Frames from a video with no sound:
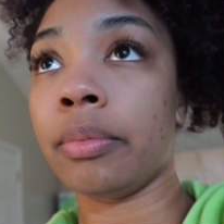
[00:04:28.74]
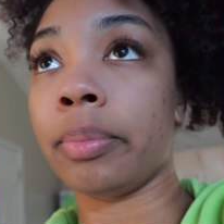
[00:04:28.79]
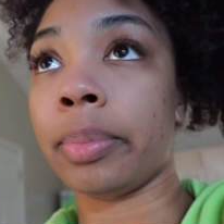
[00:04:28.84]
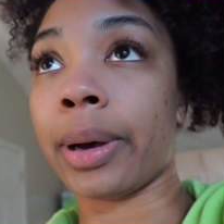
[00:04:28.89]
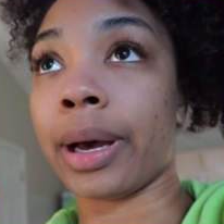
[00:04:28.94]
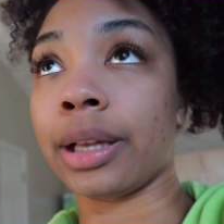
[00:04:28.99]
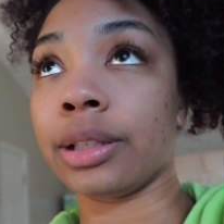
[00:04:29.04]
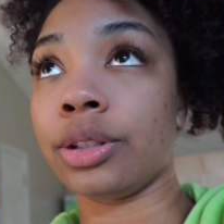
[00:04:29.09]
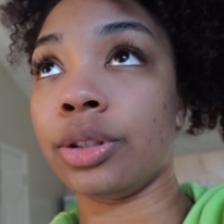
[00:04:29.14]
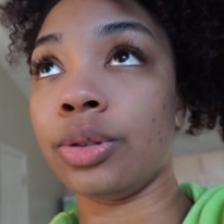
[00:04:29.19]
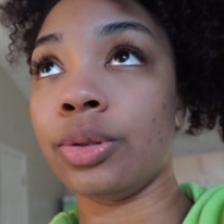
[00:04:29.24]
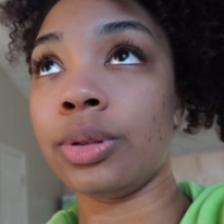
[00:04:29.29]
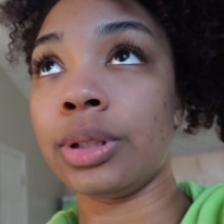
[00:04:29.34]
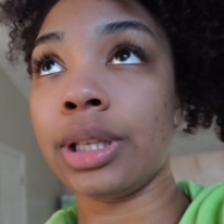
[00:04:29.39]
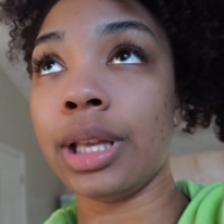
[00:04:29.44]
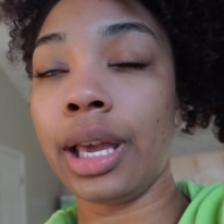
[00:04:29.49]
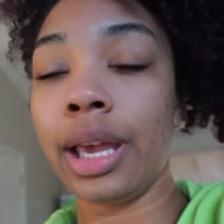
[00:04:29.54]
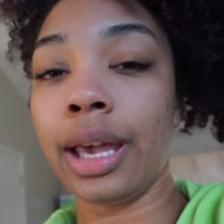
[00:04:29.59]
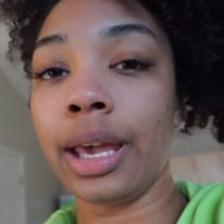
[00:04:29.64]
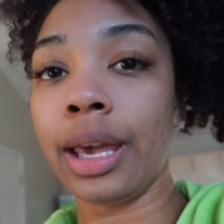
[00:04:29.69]
by
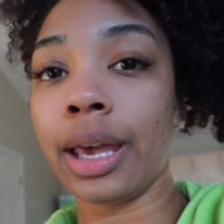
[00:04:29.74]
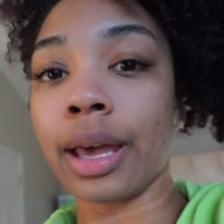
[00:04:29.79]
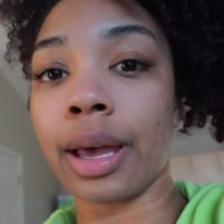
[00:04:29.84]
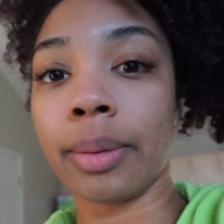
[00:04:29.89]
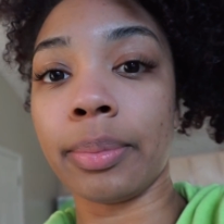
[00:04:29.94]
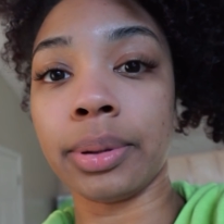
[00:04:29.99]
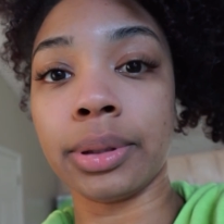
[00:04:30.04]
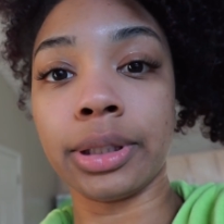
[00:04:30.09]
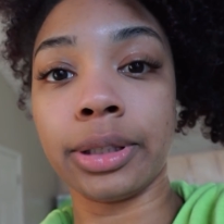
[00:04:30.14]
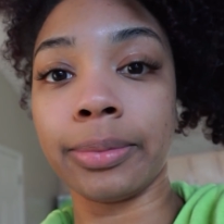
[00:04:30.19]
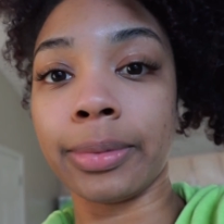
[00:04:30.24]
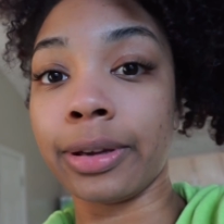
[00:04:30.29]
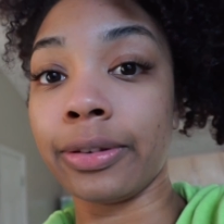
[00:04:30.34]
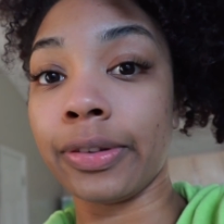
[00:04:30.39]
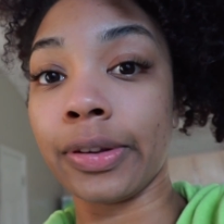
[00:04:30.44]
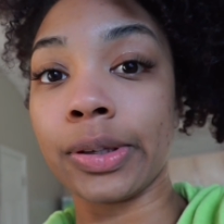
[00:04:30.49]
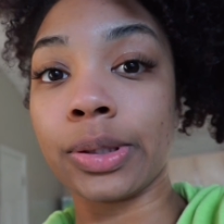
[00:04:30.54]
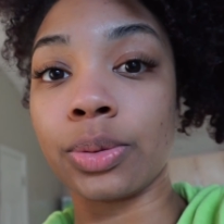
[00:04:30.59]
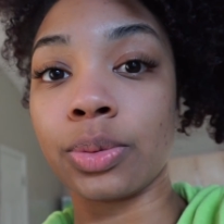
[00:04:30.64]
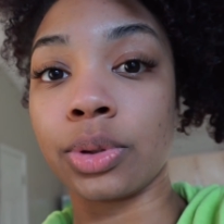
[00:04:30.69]
Tuesday, I believe my
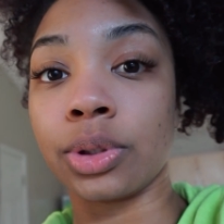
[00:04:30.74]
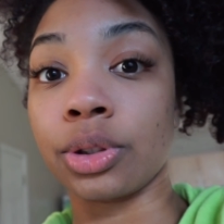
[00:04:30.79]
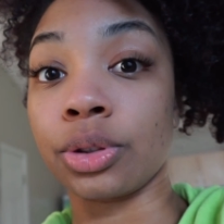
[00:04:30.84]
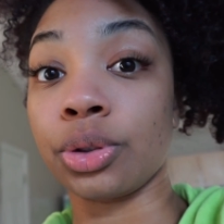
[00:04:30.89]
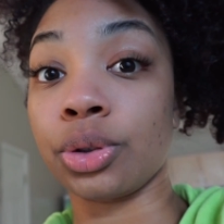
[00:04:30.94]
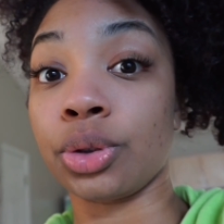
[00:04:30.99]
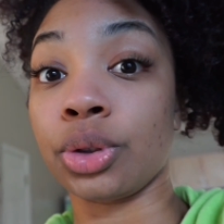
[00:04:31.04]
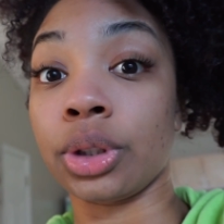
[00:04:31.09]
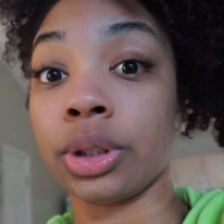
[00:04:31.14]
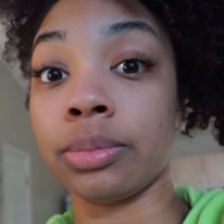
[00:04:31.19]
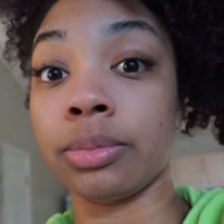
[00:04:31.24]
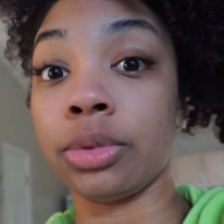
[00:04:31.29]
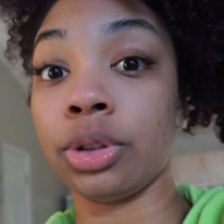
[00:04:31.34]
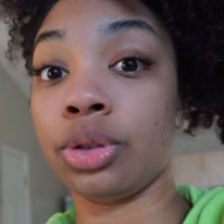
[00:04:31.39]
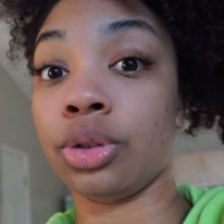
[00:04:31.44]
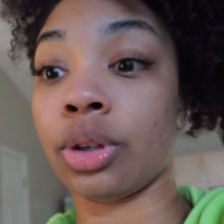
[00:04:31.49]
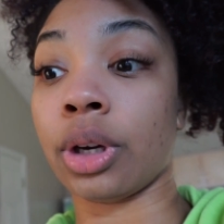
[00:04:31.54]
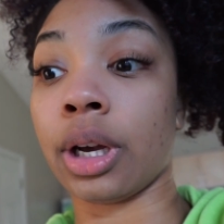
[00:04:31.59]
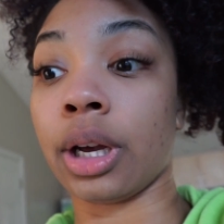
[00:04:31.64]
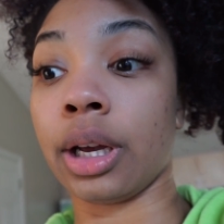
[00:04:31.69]
face was extremely
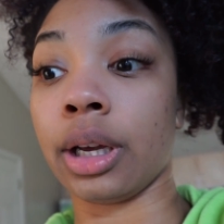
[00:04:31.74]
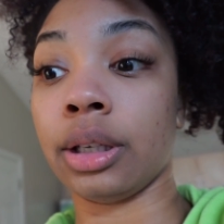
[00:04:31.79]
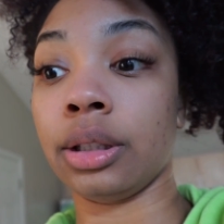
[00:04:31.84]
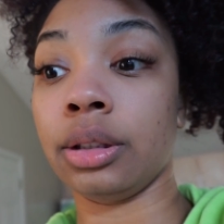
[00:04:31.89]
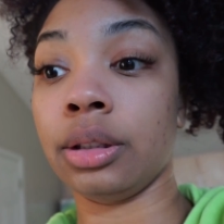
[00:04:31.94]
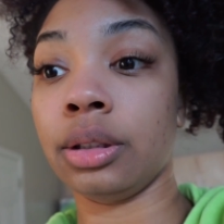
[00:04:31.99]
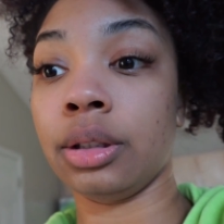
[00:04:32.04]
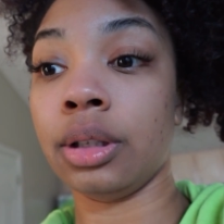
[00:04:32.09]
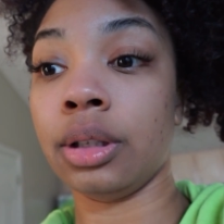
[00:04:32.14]
dry.